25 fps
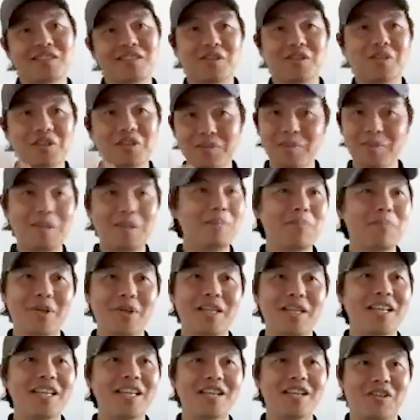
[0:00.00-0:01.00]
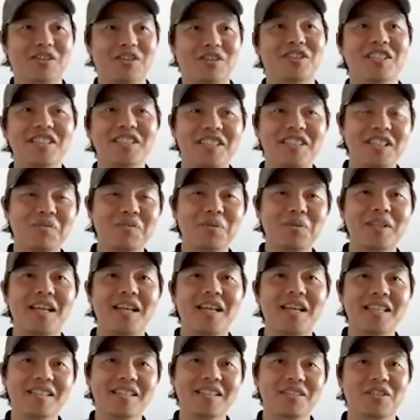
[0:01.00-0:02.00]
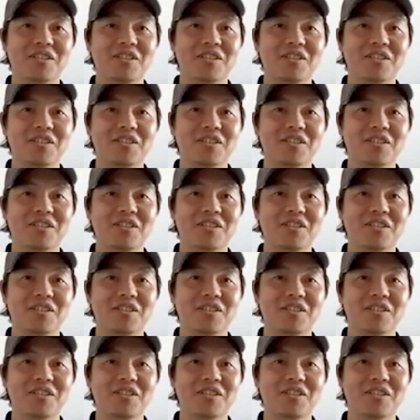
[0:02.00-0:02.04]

So it's been pretty consistent with that.